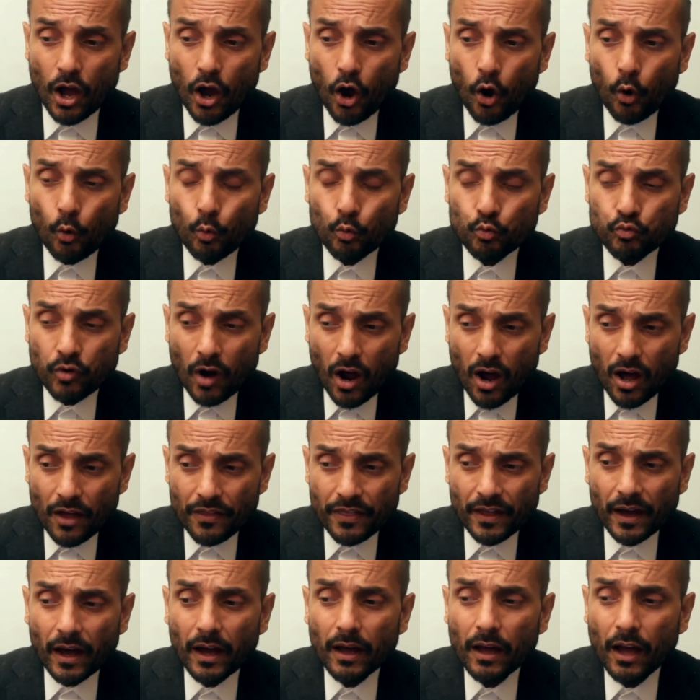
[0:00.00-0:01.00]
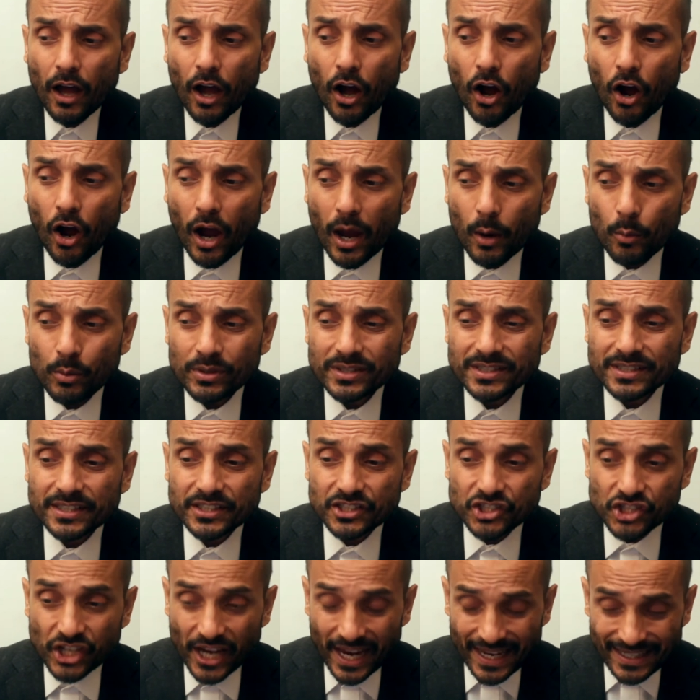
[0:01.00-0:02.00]
Rather, I would
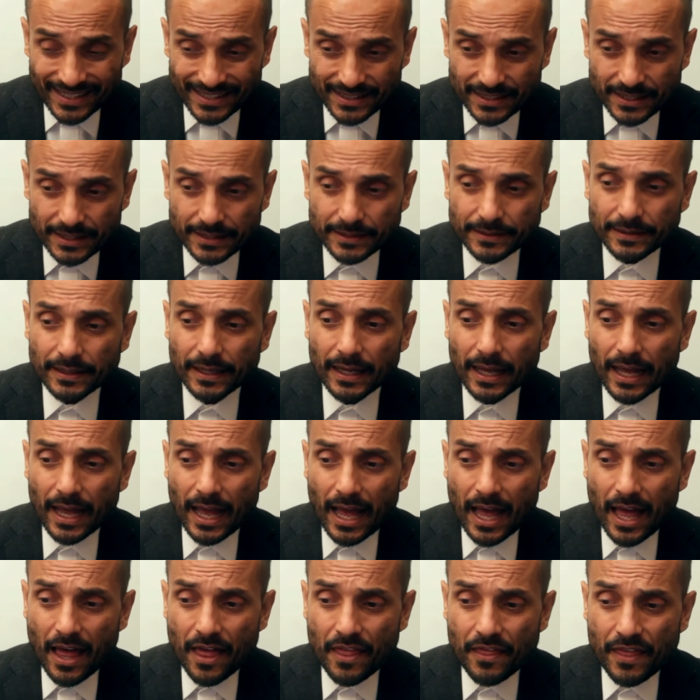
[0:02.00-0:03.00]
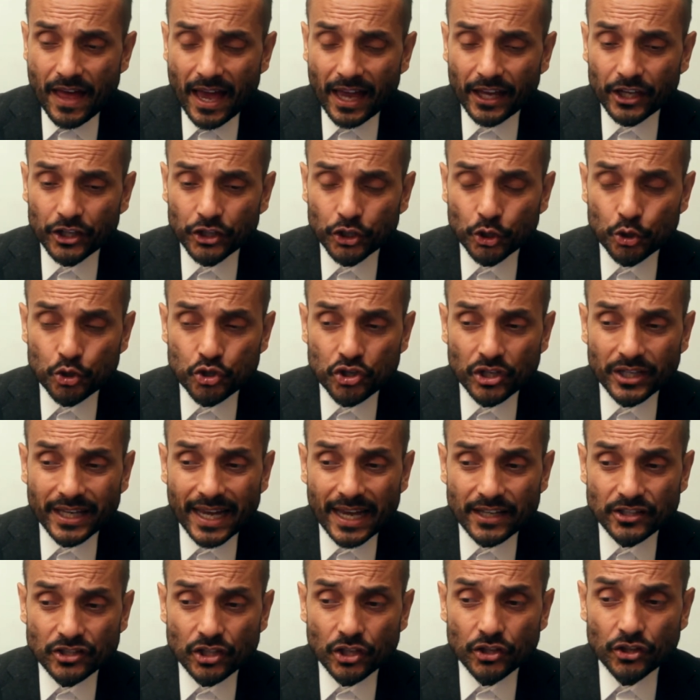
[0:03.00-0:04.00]
suggest that you should
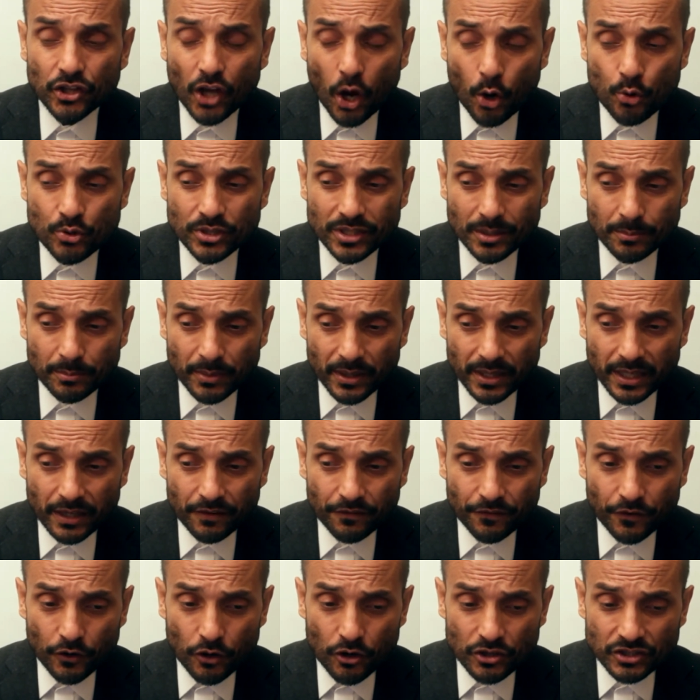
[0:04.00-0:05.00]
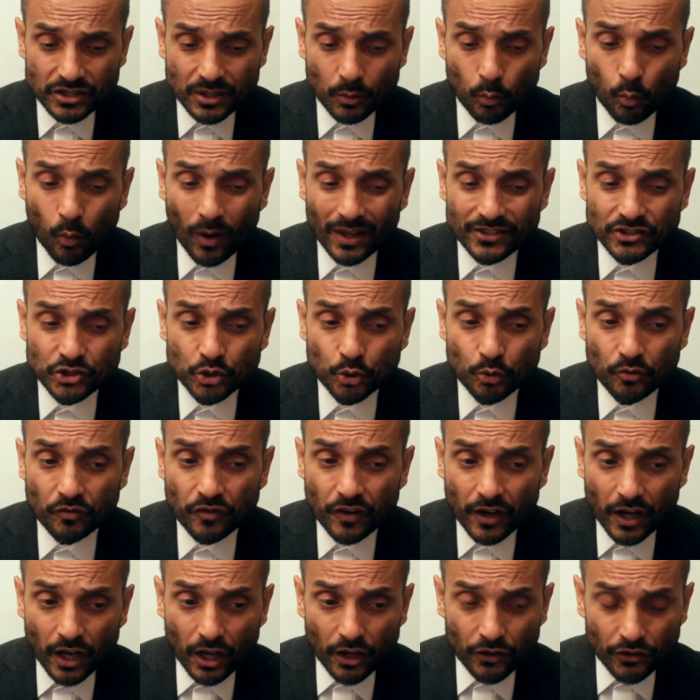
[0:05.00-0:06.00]
get to know somebody first, and once you've
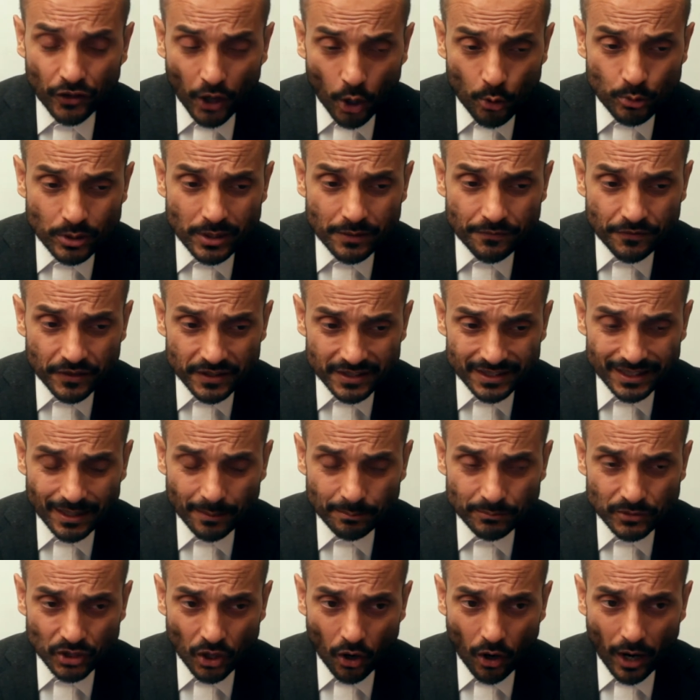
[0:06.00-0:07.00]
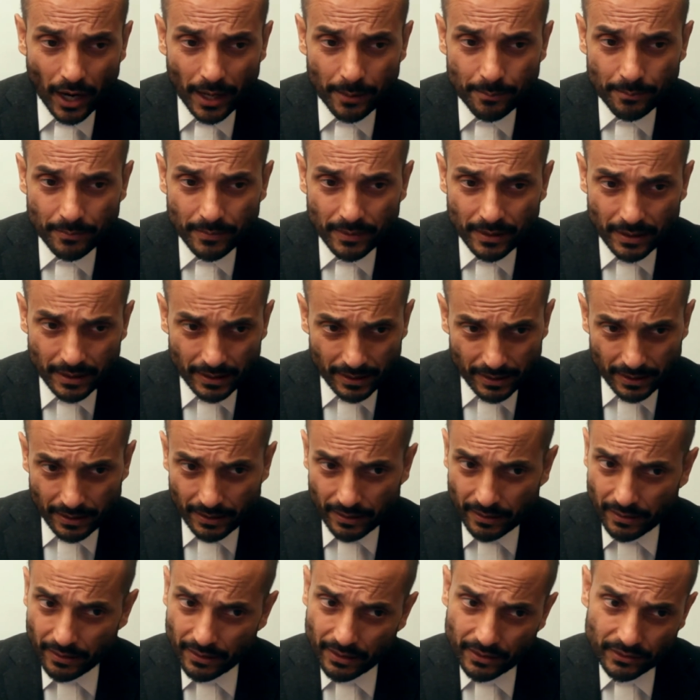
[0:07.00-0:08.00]
known them for some time,
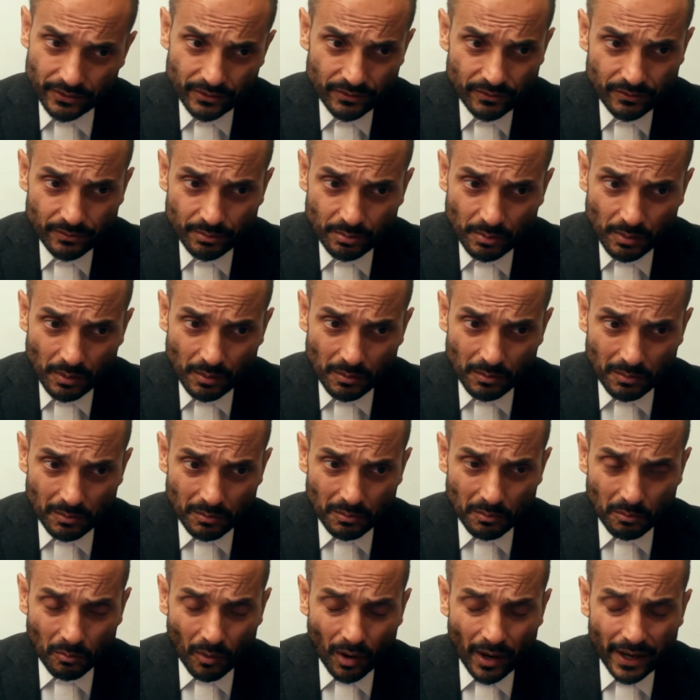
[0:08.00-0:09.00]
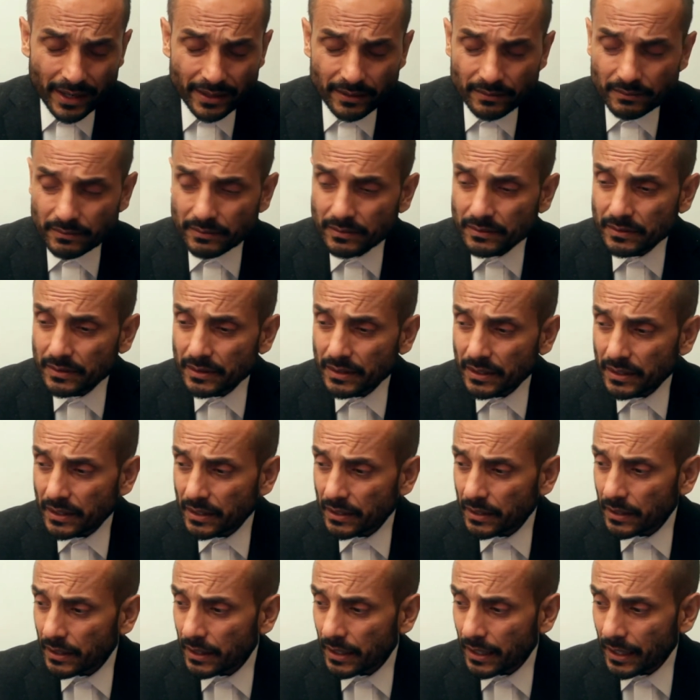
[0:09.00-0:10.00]
and my
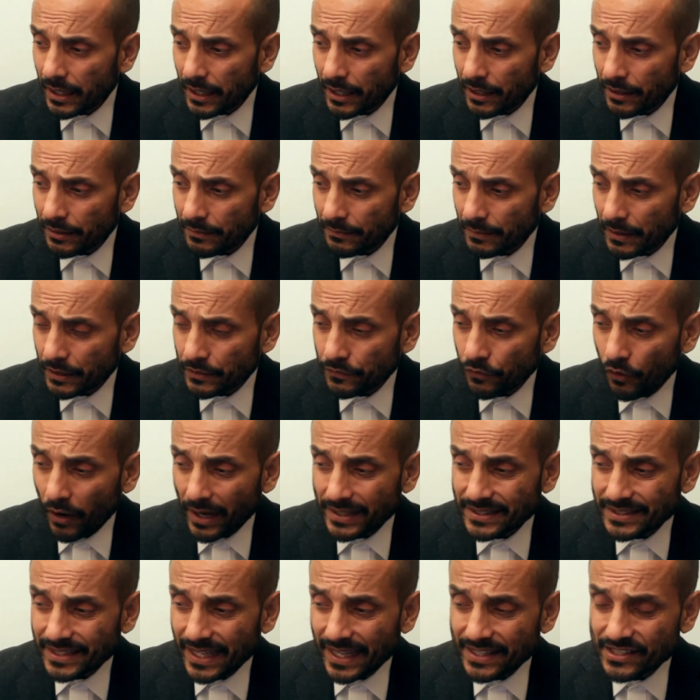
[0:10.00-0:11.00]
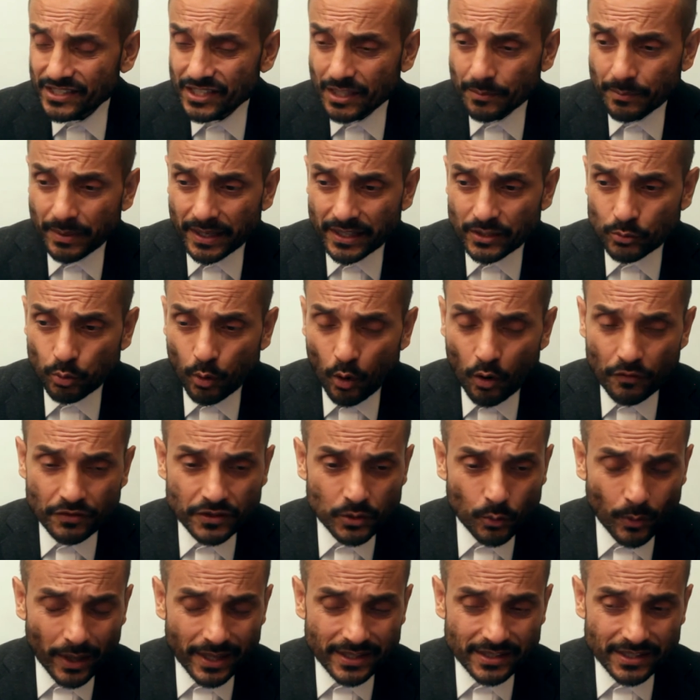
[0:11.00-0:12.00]
advice tends to be 12
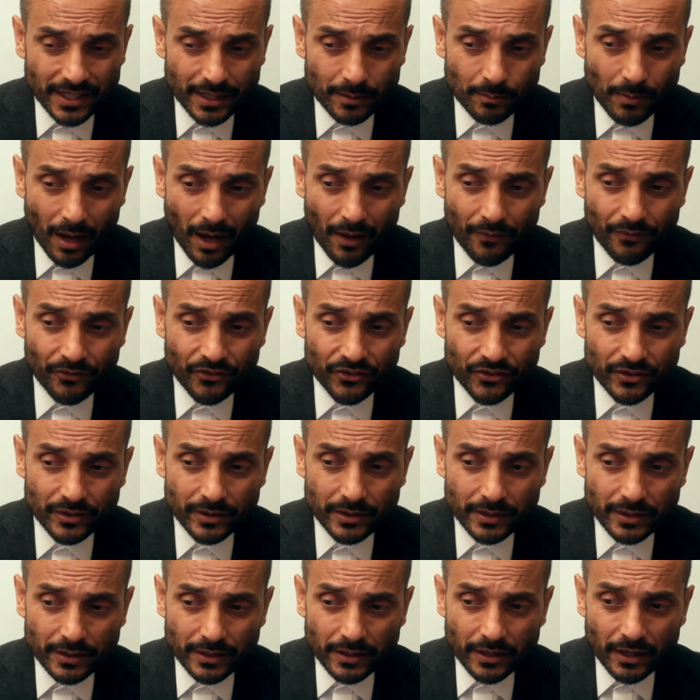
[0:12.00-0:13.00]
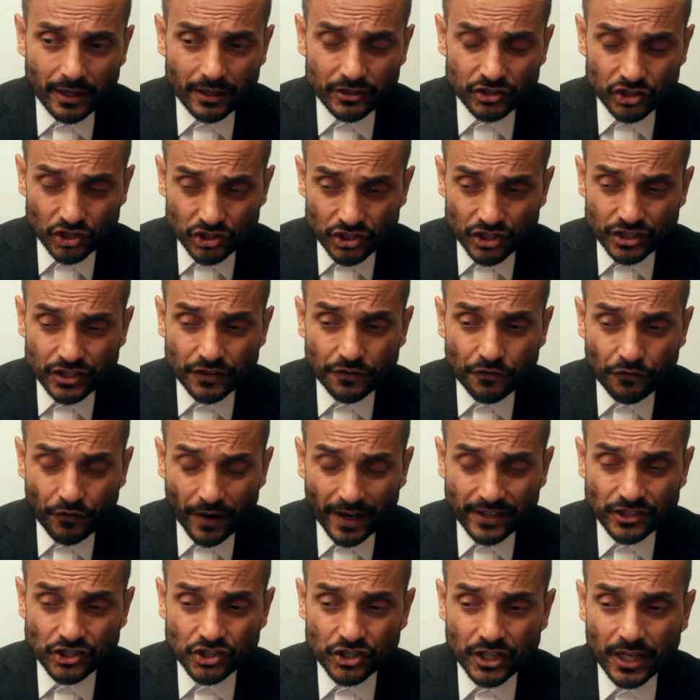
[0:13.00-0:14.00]
to 18 months, just as a
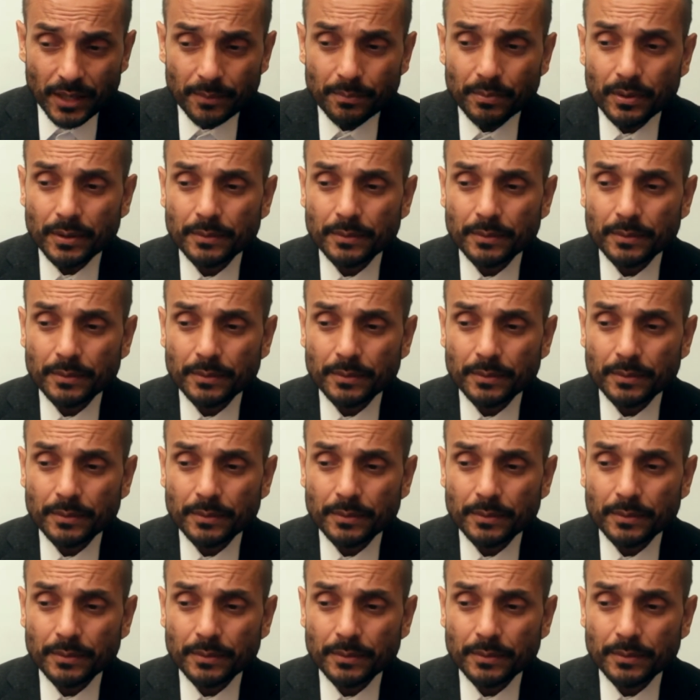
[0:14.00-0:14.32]
friendship,